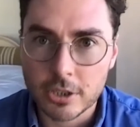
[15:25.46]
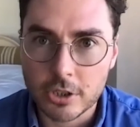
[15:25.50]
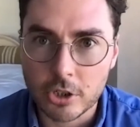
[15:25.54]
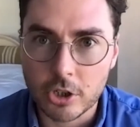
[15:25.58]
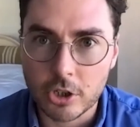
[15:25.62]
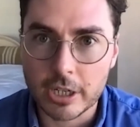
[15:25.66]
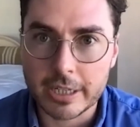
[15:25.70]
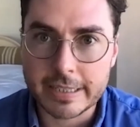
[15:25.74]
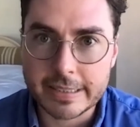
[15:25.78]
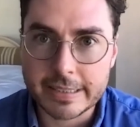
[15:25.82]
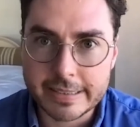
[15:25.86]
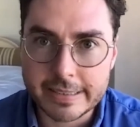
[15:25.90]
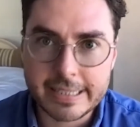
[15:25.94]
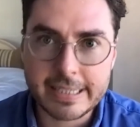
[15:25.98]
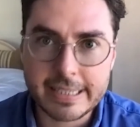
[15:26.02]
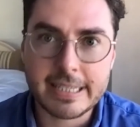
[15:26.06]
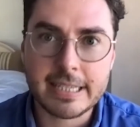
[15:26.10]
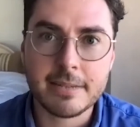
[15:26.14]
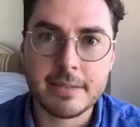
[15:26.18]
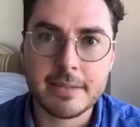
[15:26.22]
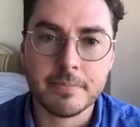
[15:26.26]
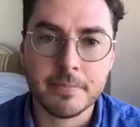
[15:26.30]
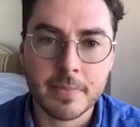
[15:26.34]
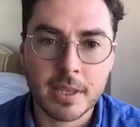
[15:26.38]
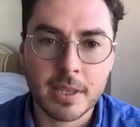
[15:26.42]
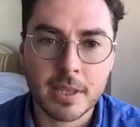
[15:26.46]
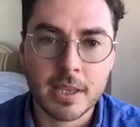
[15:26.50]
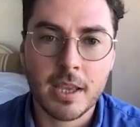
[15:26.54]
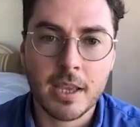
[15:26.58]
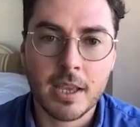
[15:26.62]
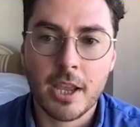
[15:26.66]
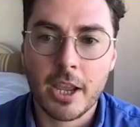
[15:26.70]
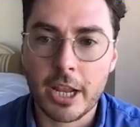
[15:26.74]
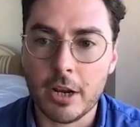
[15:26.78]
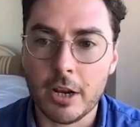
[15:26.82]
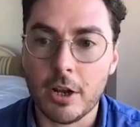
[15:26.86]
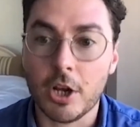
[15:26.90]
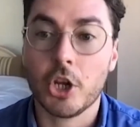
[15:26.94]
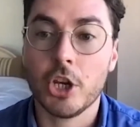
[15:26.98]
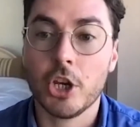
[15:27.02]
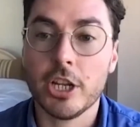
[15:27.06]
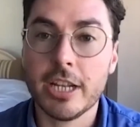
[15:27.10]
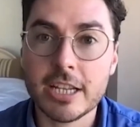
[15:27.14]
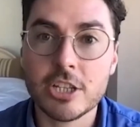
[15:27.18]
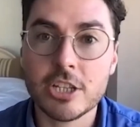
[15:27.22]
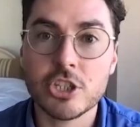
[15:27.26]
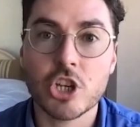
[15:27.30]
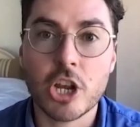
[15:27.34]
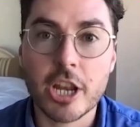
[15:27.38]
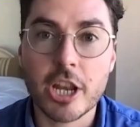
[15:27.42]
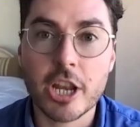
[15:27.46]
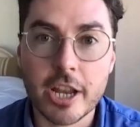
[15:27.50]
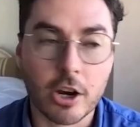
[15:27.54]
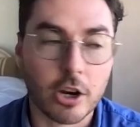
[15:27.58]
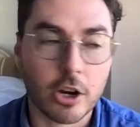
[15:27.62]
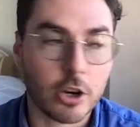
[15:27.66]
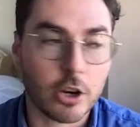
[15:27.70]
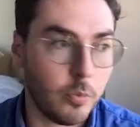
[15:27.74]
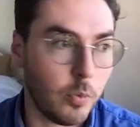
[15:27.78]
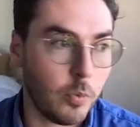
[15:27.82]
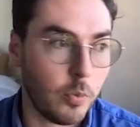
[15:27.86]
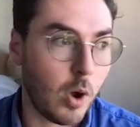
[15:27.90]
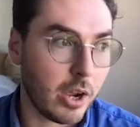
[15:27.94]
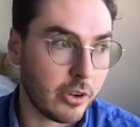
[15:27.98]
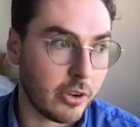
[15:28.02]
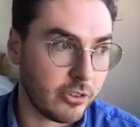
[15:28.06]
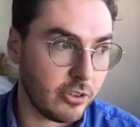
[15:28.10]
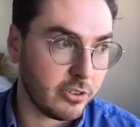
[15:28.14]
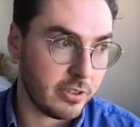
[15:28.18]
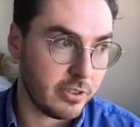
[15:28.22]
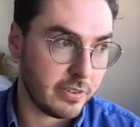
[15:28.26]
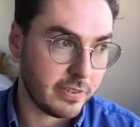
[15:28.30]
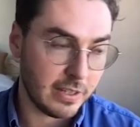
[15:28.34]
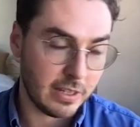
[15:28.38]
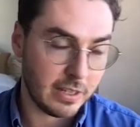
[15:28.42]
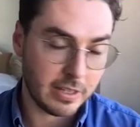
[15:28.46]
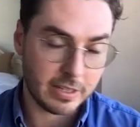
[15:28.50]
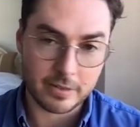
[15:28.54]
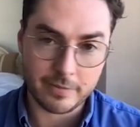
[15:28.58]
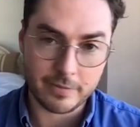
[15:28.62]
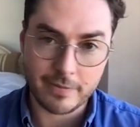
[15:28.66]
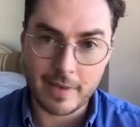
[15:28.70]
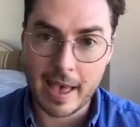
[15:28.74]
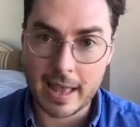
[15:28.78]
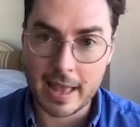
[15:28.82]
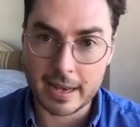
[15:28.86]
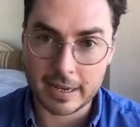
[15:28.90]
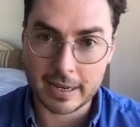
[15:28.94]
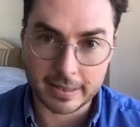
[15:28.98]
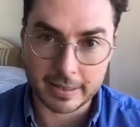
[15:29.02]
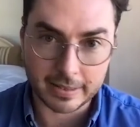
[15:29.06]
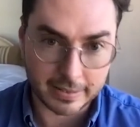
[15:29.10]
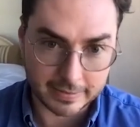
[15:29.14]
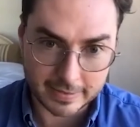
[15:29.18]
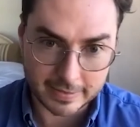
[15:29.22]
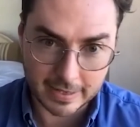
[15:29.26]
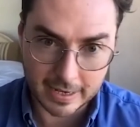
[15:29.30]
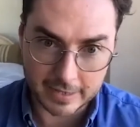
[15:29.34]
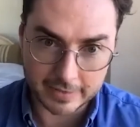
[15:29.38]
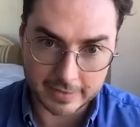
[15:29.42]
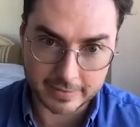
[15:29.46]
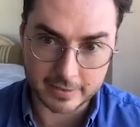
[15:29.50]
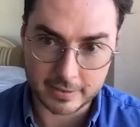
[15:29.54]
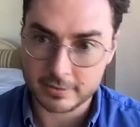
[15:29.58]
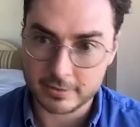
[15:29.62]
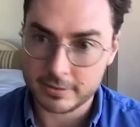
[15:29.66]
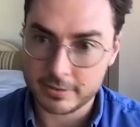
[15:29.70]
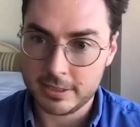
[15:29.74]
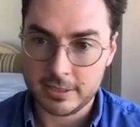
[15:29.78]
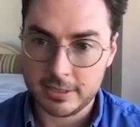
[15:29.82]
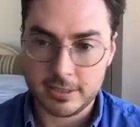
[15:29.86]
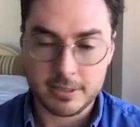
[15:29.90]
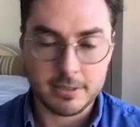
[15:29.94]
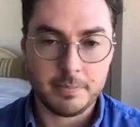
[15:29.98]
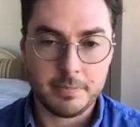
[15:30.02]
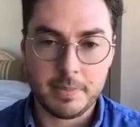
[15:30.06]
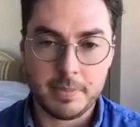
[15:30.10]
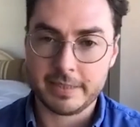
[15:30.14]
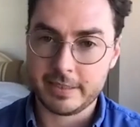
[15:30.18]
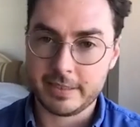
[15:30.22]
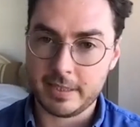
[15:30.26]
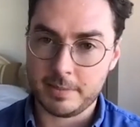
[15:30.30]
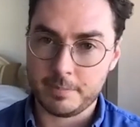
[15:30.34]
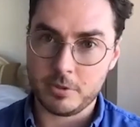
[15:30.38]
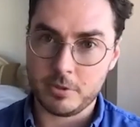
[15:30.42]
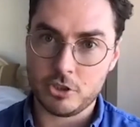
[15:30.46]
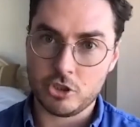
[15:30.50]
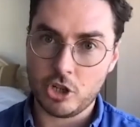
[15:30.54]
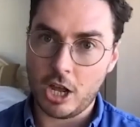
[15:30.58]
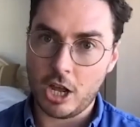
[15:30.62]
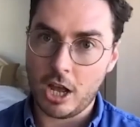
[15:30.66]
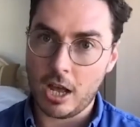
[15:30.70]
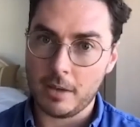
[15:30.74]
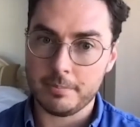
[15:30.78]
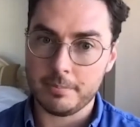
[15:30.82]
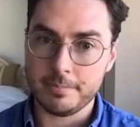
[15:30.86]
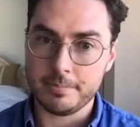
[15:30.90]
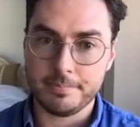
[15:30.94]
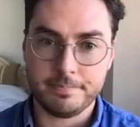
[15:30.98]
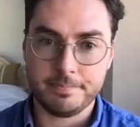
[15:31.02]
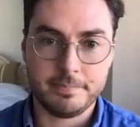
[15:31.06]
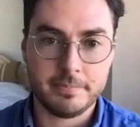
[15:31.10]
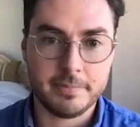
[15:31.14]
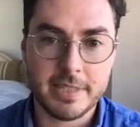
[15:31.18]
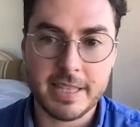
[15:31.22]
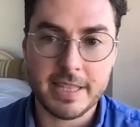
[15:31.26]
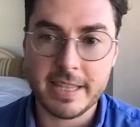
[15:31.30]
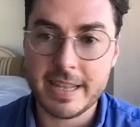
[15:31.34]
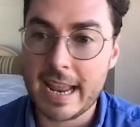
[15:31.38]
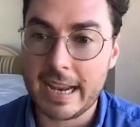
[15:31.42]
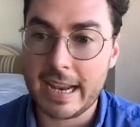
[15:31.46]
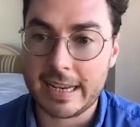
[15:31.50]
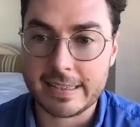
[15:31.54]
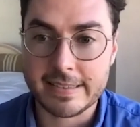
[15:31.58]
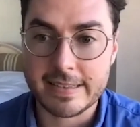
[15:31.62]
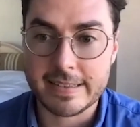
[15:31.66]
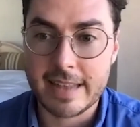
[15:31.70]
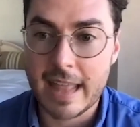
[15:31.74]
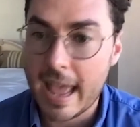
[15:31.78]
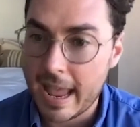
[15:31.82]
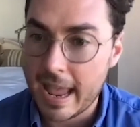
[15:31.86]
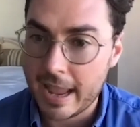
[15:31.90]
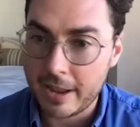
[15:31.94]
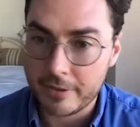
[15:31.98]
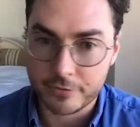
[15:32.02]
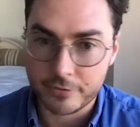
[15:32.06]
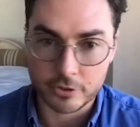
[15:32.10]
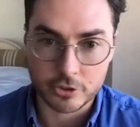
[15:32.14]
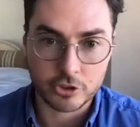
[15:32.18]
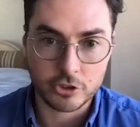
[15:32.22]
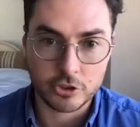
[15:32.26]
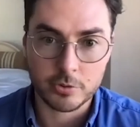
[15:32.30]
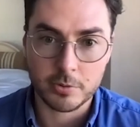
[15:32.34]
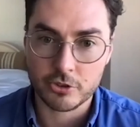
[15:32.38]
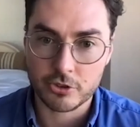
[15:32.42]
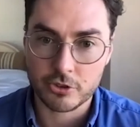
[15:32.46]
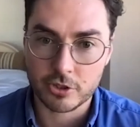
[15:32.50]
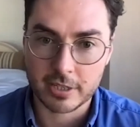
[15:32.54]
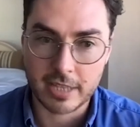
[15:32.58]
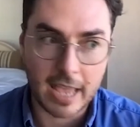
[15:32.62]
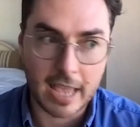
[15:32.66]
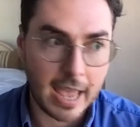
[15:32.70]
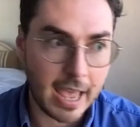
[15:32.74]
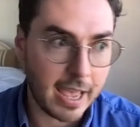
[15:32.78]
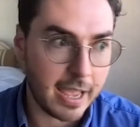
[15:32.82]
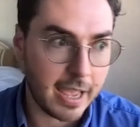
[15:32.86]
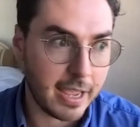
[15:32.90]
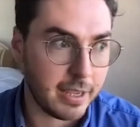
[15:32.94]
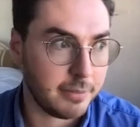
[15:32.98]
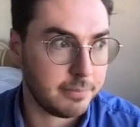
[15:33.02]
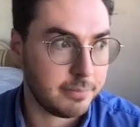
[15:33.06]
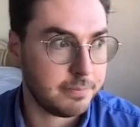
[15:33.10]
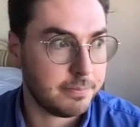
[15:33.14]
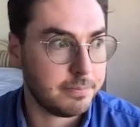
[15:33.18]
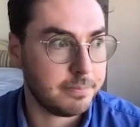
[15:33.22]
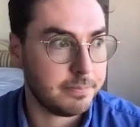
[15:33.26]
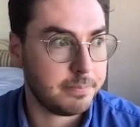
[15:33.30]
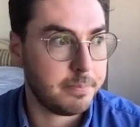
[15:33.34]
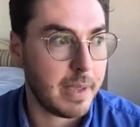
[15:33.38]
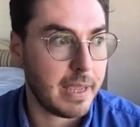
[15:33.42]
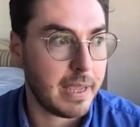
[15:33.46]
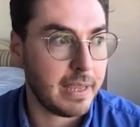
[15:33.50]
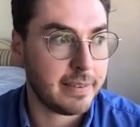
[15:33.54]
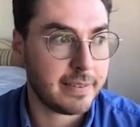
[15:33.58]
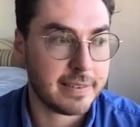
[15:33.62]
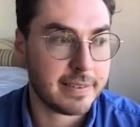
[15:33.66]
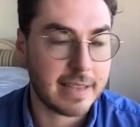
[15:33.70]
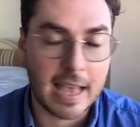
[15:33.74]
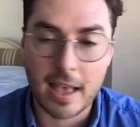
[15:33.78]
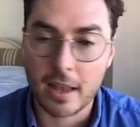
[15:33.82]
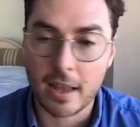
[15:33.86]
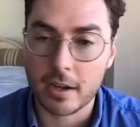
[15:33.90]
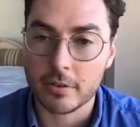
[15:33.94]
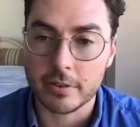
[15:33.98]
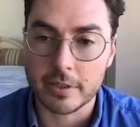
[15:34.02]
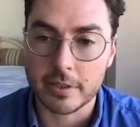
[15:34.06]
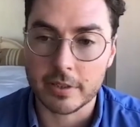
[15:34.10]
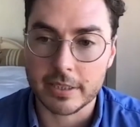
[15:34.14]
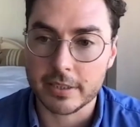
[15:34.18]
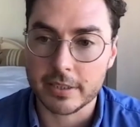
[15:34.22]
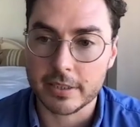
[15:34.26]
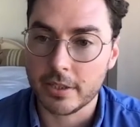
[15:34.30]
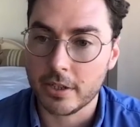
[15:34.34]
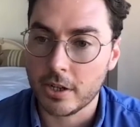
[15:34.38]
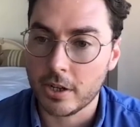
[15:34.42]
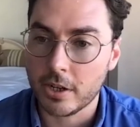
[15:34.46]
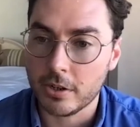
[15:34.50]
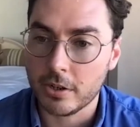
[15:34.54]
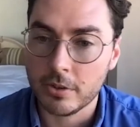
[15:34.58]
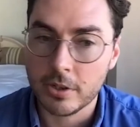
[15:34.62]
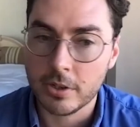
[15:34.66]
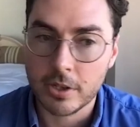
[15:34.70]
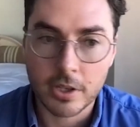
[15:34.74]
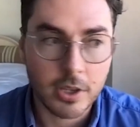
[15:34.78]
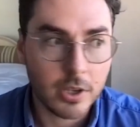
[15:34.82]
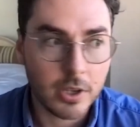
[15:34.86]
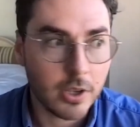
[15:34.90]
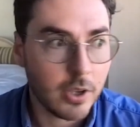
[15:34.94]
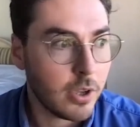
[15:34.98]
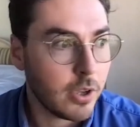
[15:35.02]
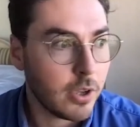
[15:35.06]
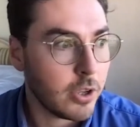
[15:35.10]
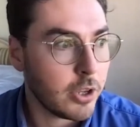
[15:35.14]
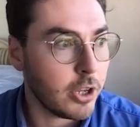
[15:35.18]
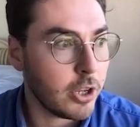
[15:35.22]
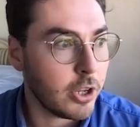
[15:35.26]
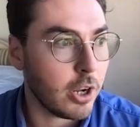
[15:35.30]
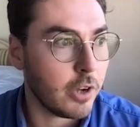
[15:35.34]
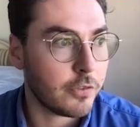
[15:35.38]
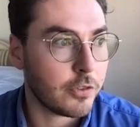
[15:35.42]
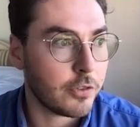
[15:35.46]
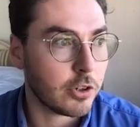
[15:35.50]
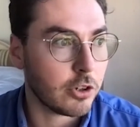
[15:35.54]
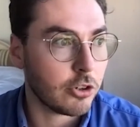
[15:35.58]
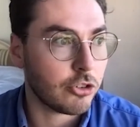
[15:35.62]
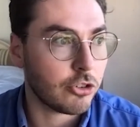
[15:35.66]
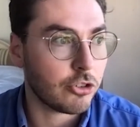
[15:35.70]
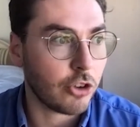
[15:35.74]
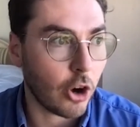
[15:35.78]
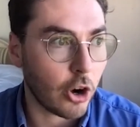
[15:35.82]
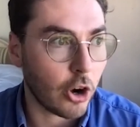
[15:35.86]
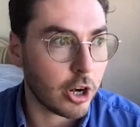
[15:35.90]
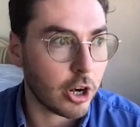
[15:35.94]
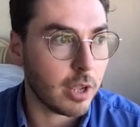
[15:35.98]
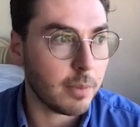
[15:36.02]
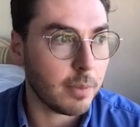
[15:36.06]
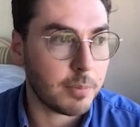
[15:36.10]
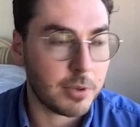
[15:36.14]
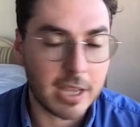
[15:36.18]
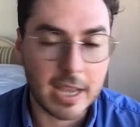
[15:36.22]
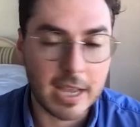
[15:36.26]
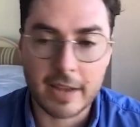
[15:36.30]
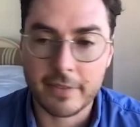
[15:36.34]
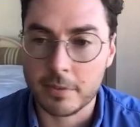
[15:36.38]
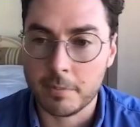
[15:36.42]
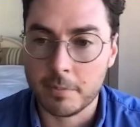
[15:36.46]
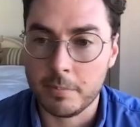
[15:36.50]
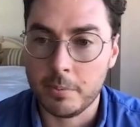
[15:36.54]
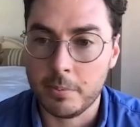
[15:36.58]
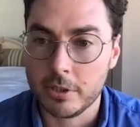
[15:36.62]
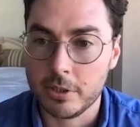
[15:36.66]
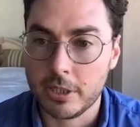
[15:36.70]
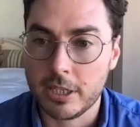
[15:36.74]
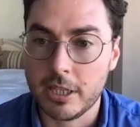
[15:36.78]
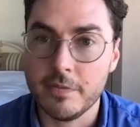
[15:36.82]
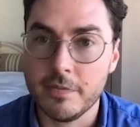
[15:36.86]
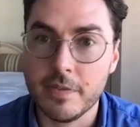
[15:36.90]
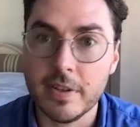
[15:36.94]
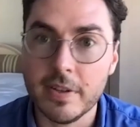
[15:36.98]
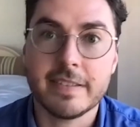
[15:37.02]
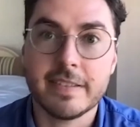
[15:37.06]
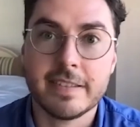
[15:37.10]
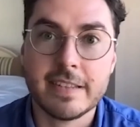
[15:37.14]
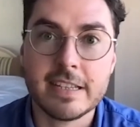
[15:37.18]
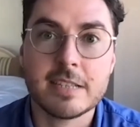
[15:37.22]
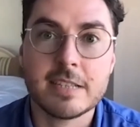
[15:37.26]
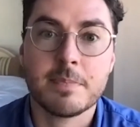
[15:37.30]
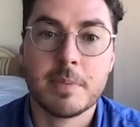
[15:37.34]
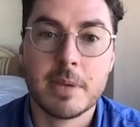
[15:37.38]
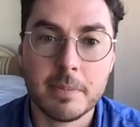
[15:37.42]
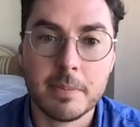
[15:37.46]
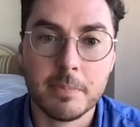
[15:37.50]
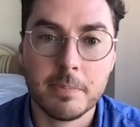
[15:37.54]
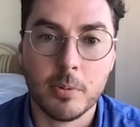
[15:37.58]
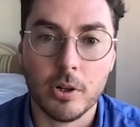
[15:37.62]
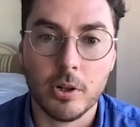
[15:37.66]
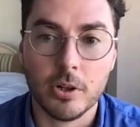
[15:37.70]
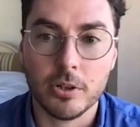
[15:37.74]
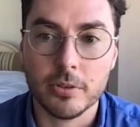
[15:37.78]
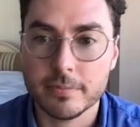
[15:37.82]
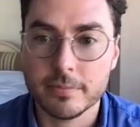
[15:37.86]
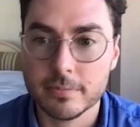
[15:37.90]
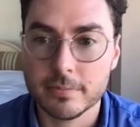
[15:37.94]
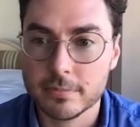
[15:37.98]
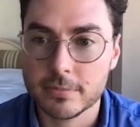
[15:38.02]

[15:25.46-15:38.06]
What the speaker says: early team, a good engineer walks into Silicon Valley these days and picks up a job the next day for $200K base salary. If you're a startup, you have to convince these people